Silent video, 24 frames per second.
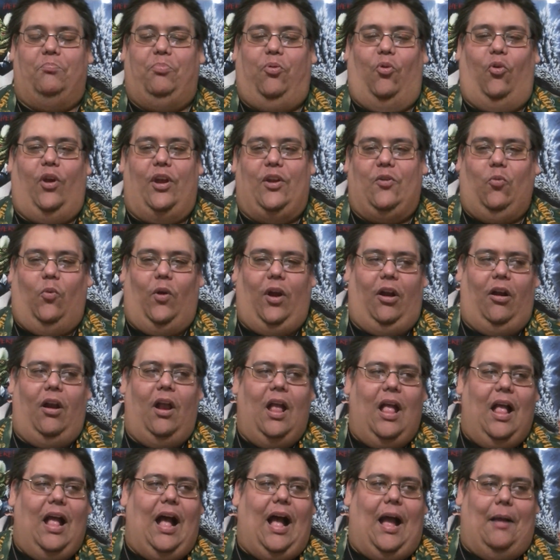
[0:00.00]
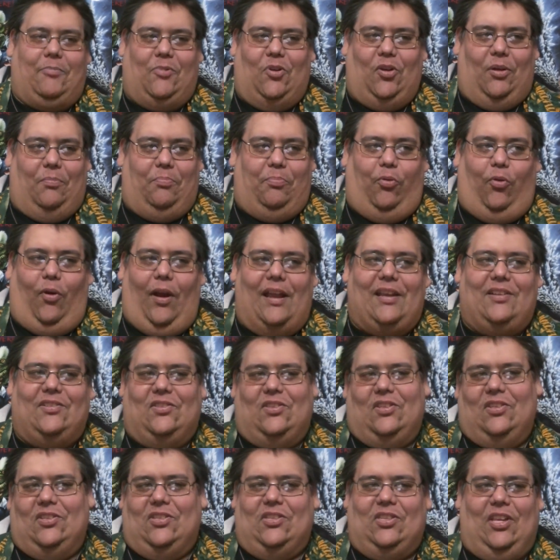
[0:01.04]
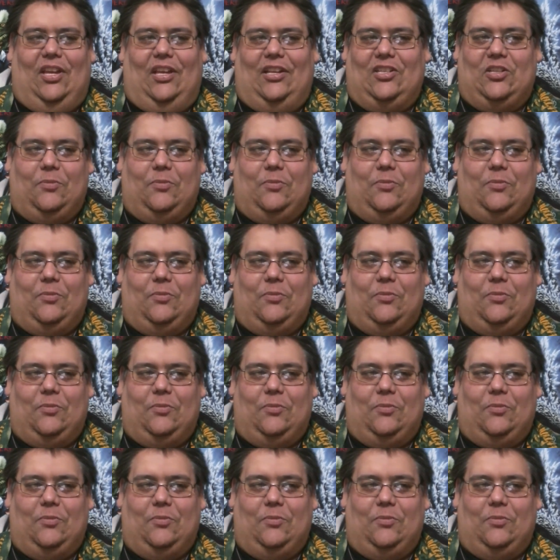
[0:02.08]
point where I'm going to praise this thing.